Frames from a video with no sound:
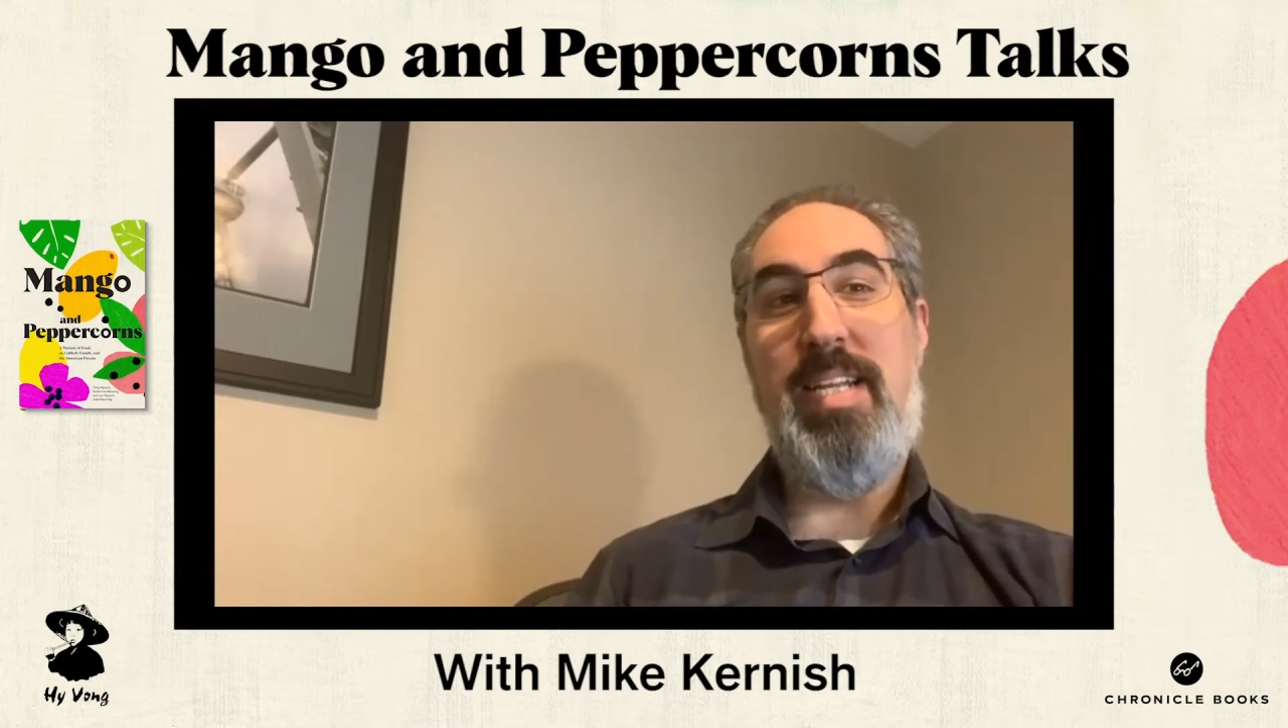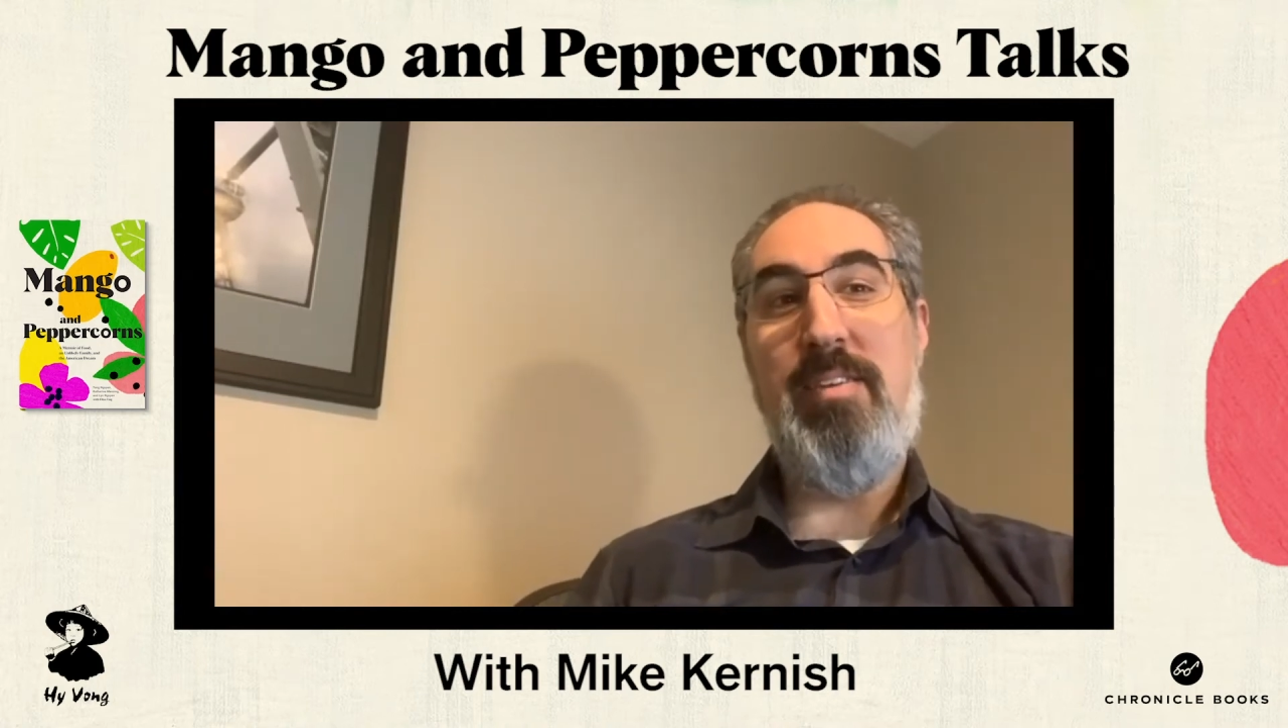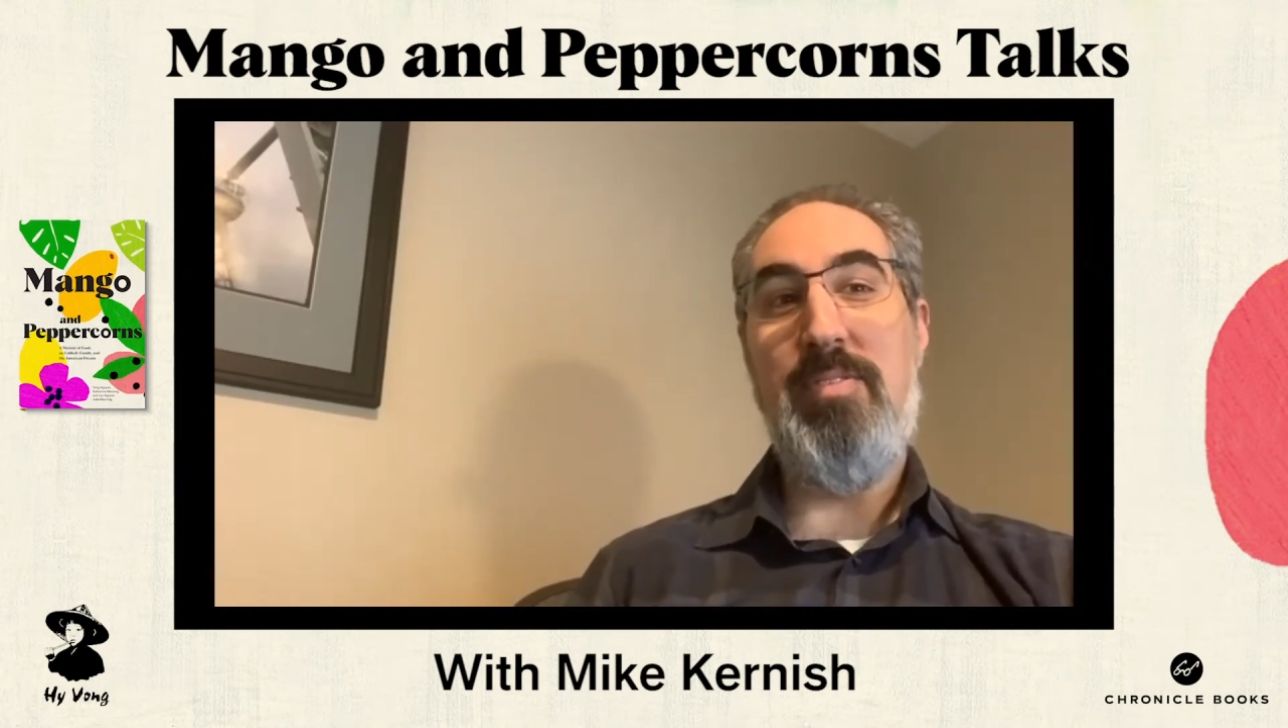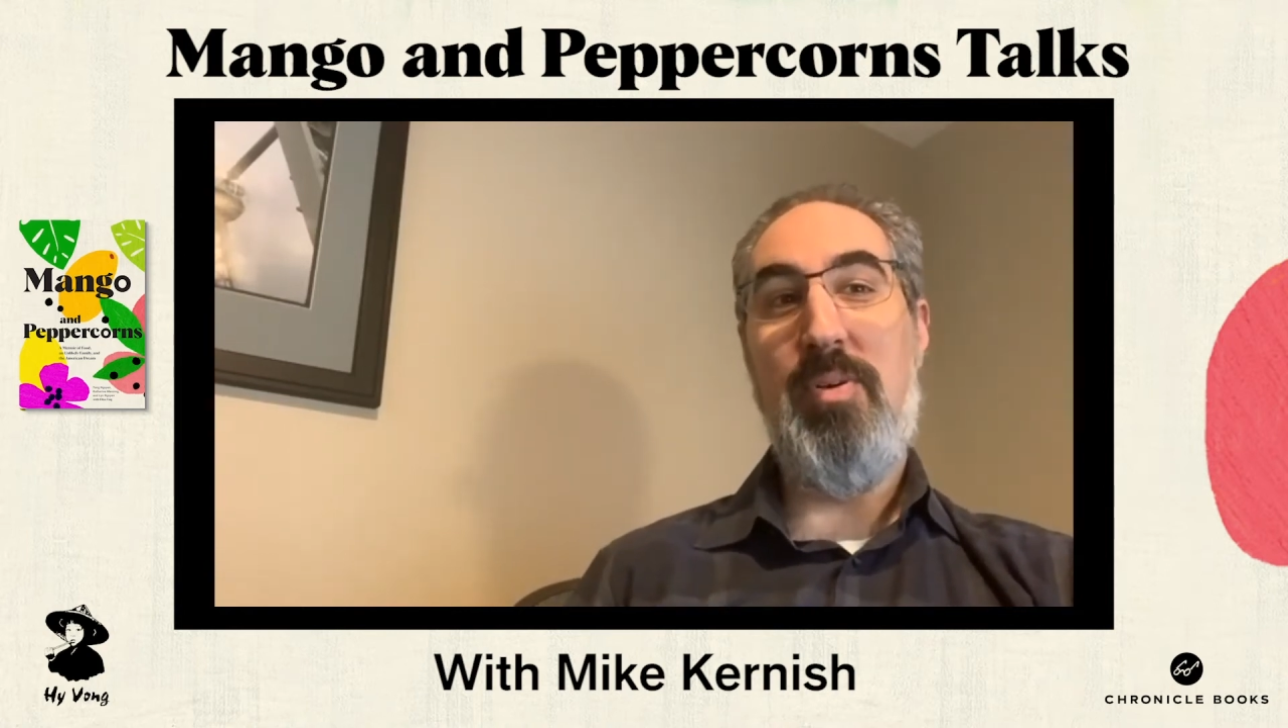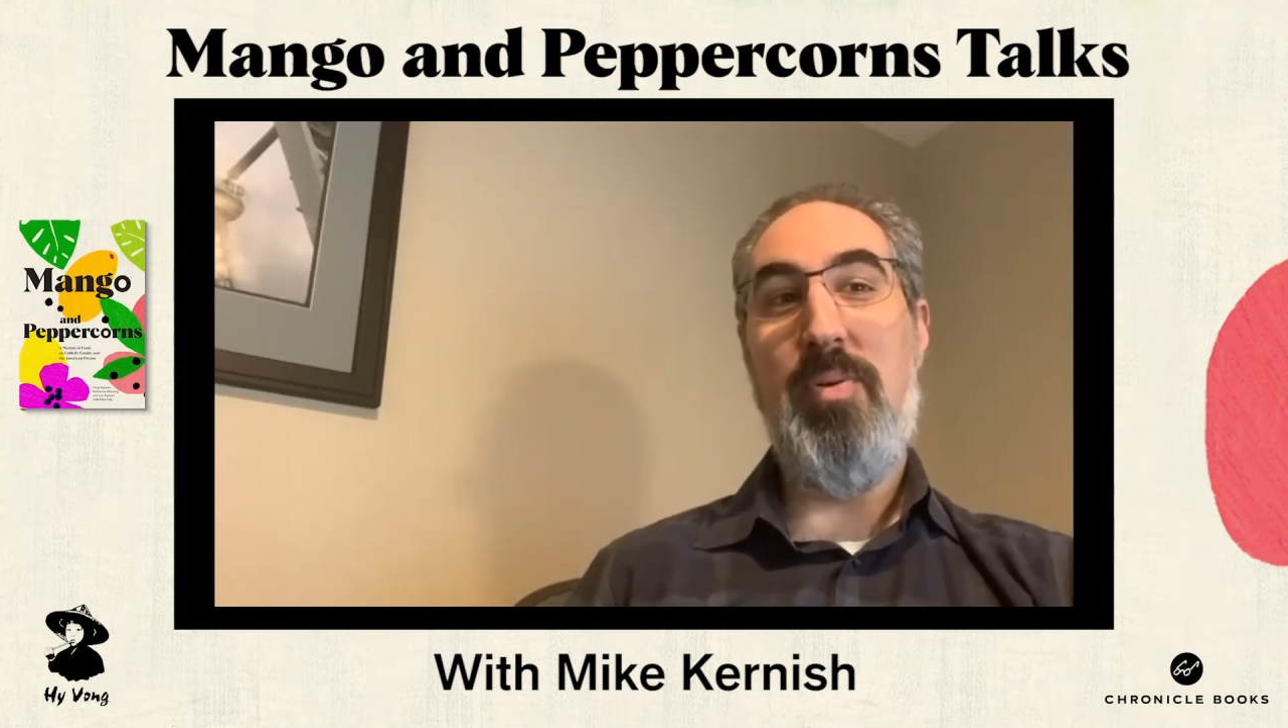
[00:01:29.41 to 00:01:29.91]

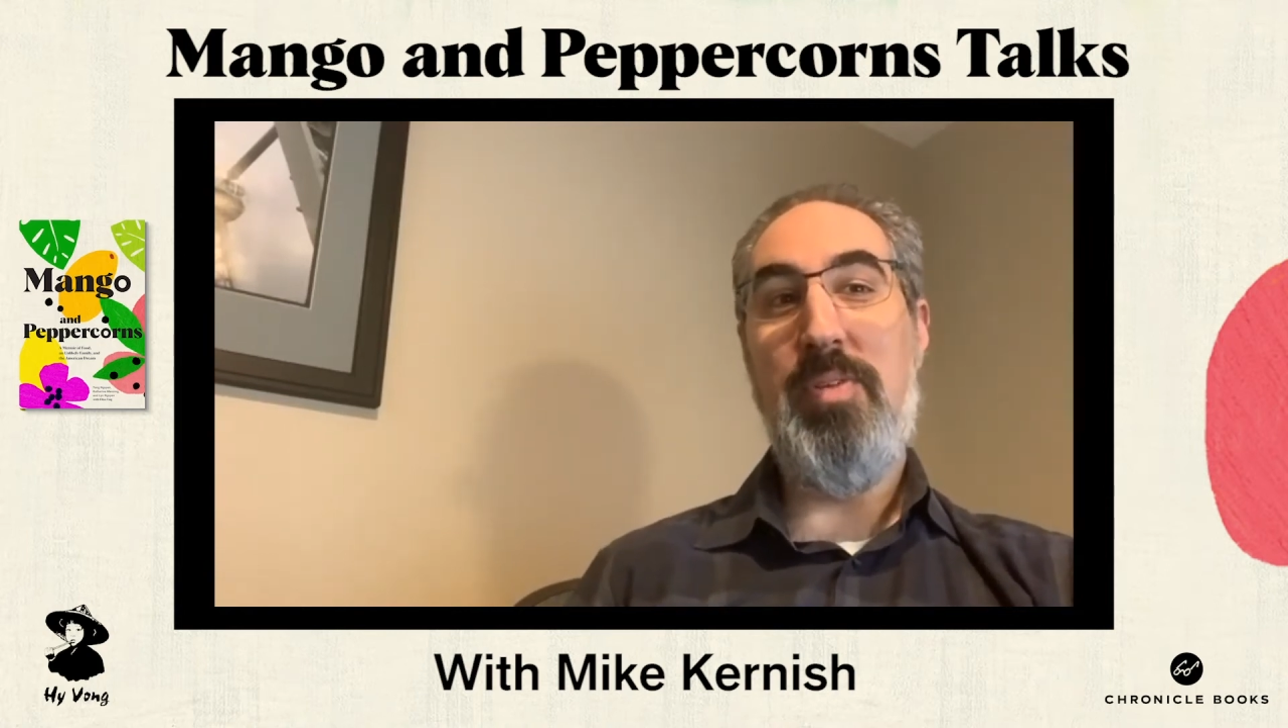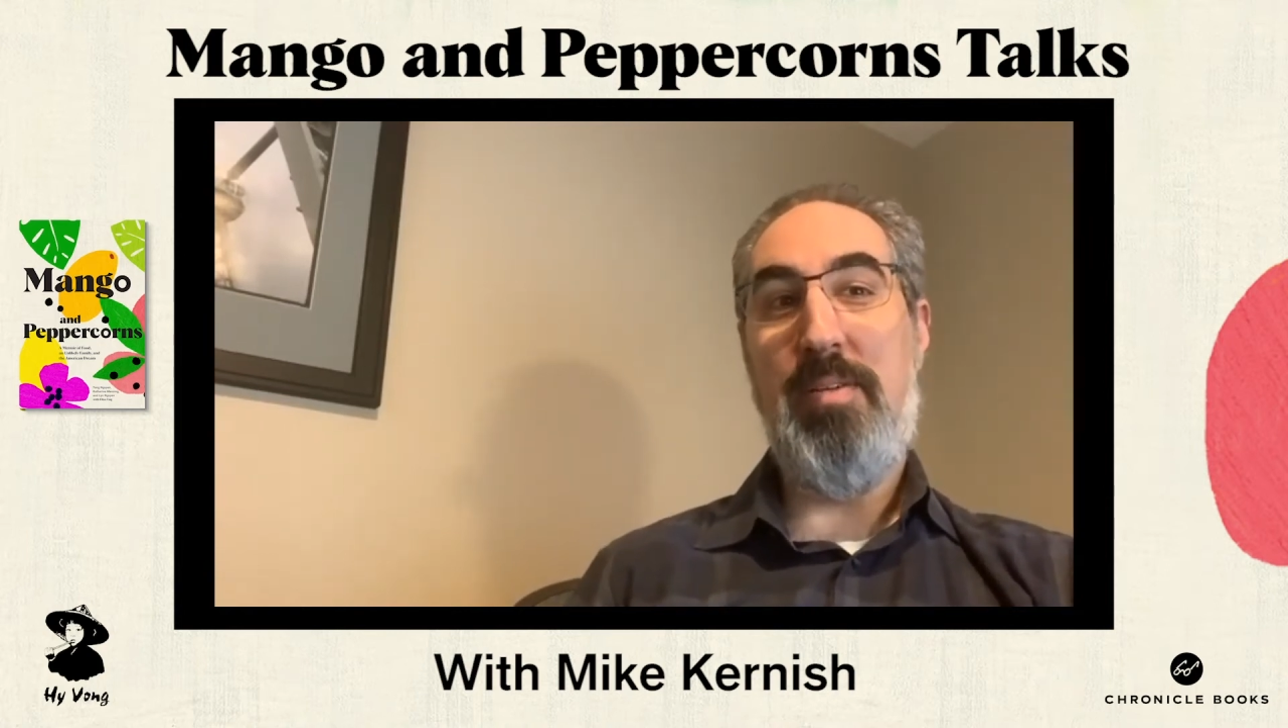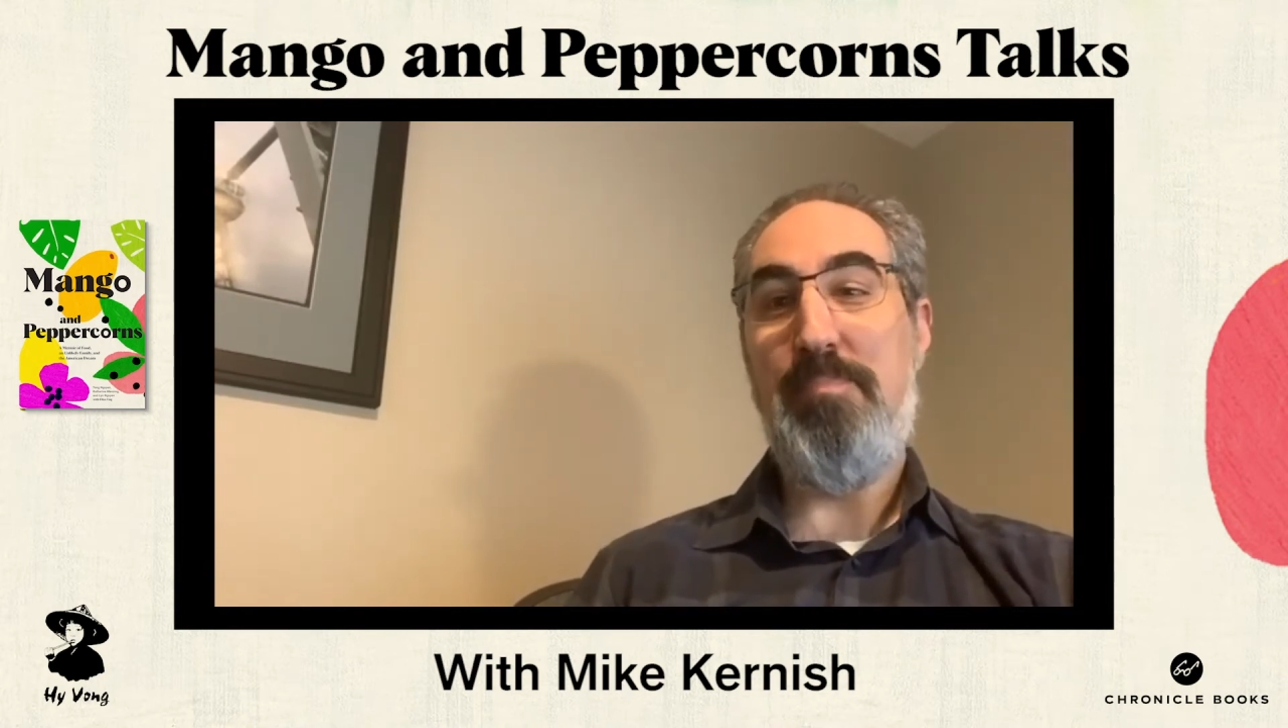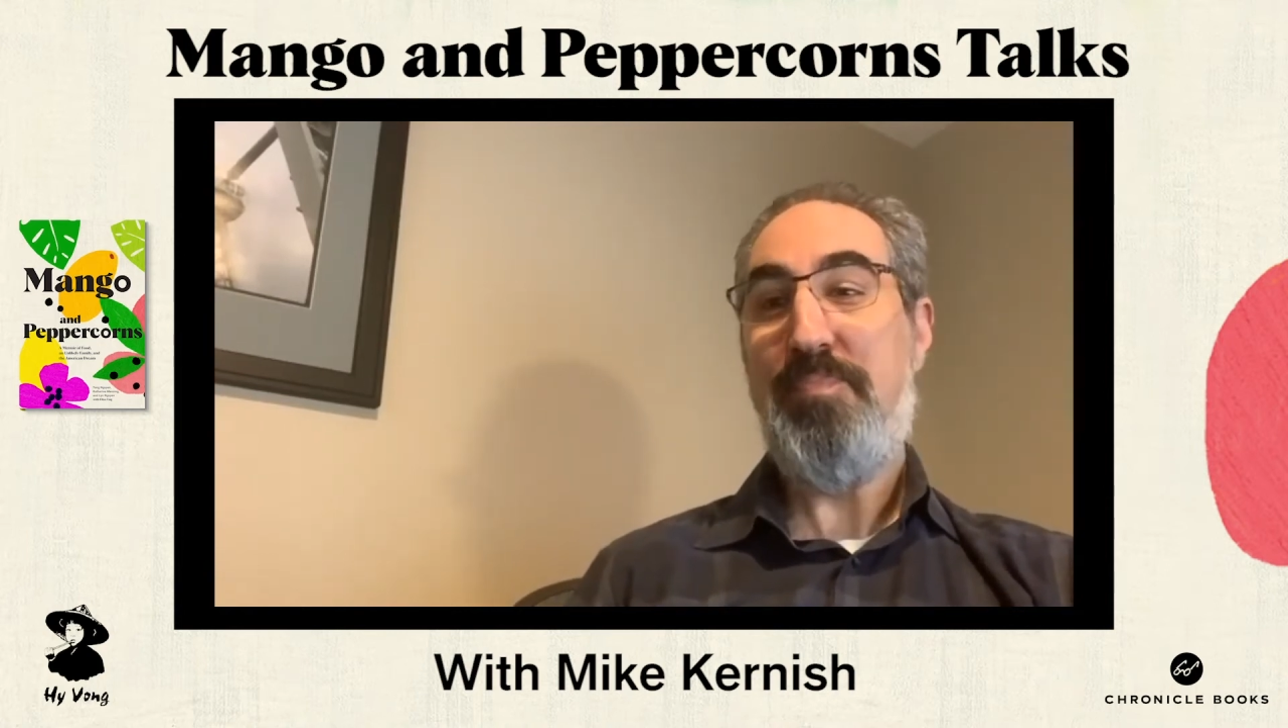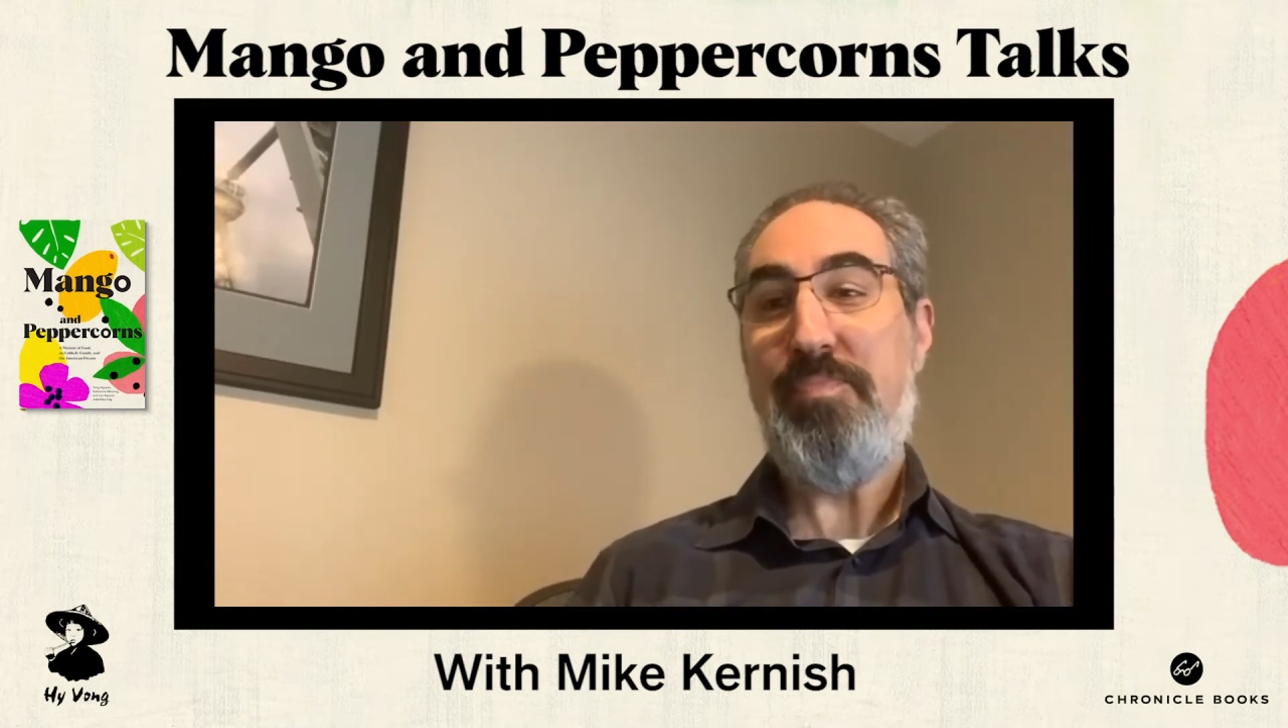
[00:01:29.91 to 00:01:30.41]
years old and